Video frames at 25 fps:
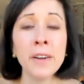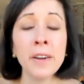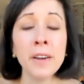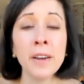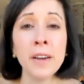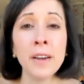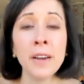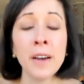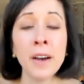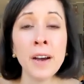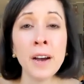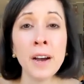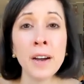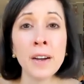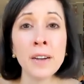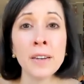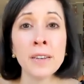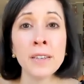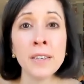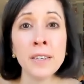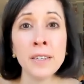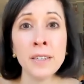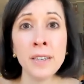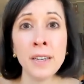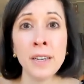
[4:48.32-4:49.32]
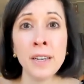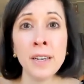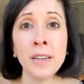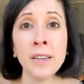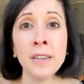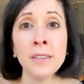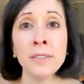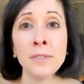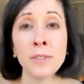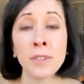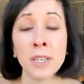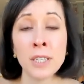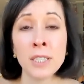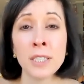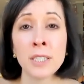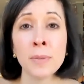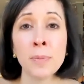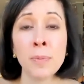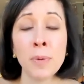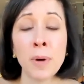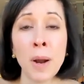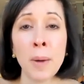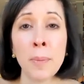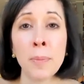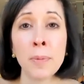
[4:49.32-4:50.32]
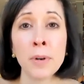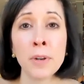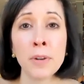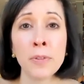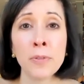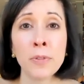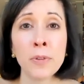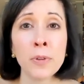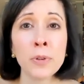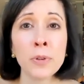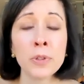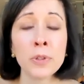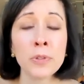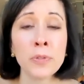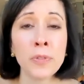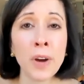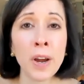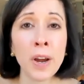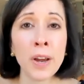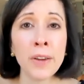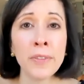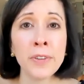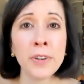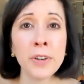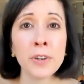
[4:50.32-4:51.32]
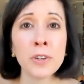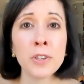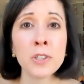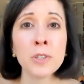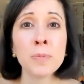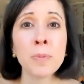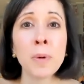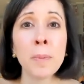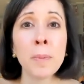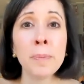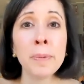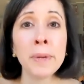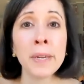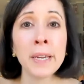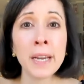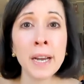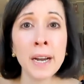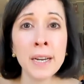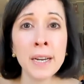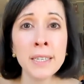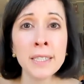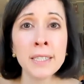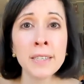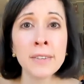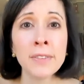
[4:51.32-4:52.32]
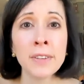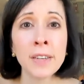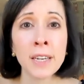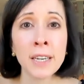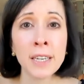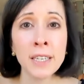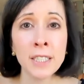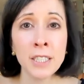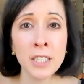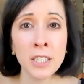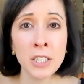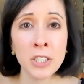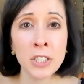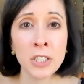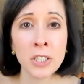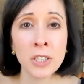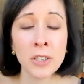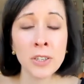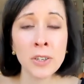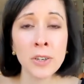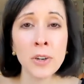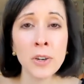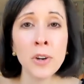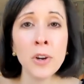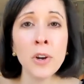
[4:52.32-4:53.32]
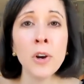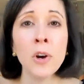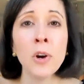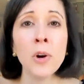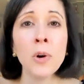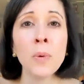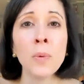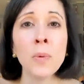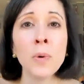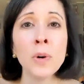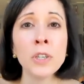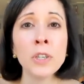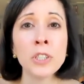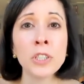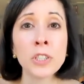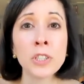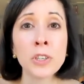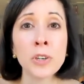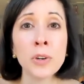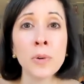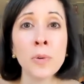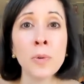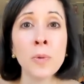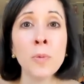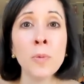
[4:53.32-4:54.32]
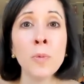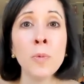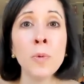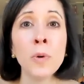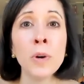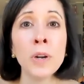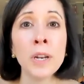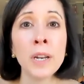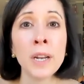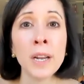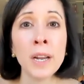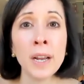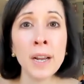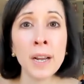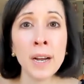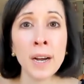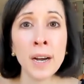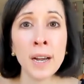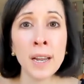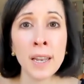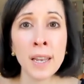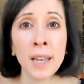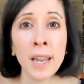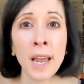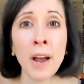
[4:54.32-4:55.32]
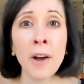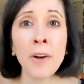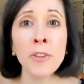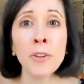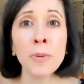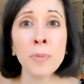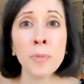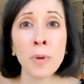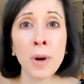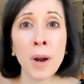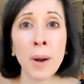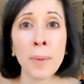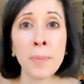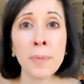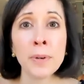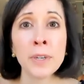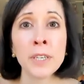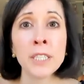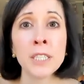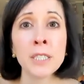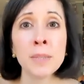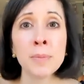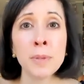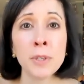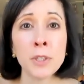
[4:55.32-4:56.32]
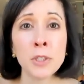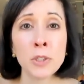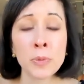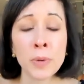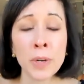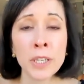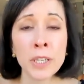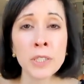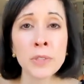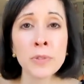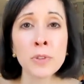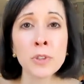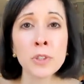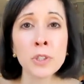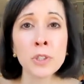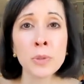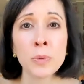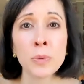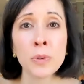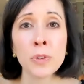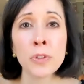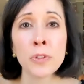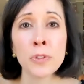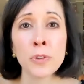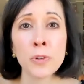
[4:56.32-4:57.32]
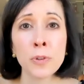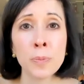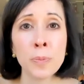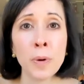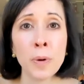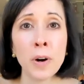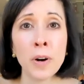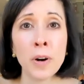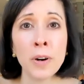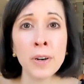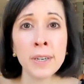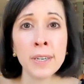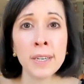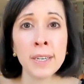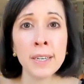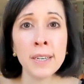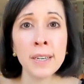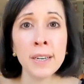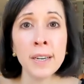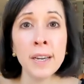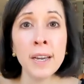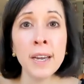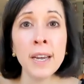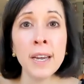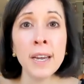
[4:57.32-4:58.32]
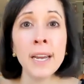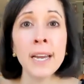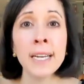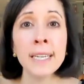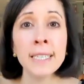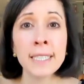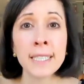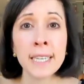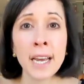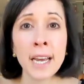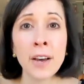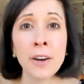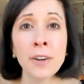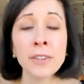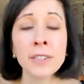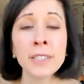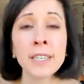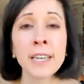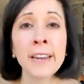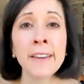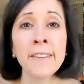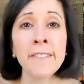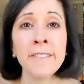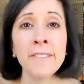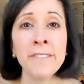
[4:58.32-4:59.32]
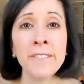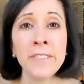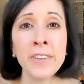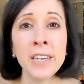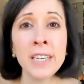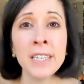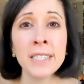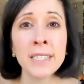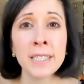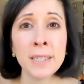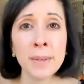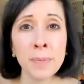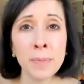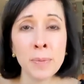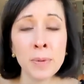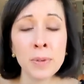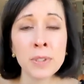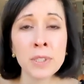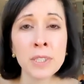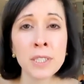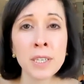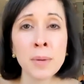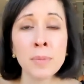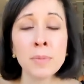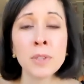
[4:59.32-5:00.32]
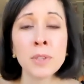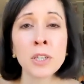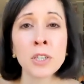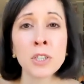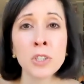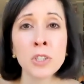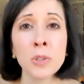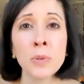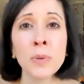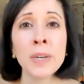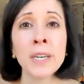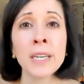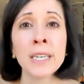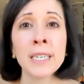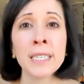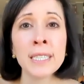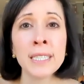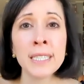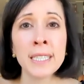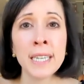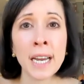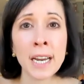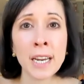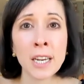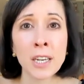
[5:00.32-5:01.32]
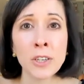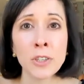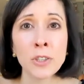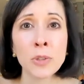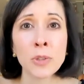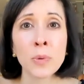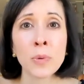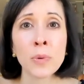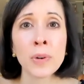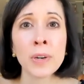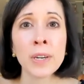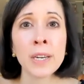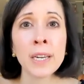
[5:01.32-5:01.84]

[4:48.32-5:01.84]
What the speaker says: it gets the property for those 5 years, but because of the condition which would allow the property to be transferred to a third party, it's held in fee simple subject to executory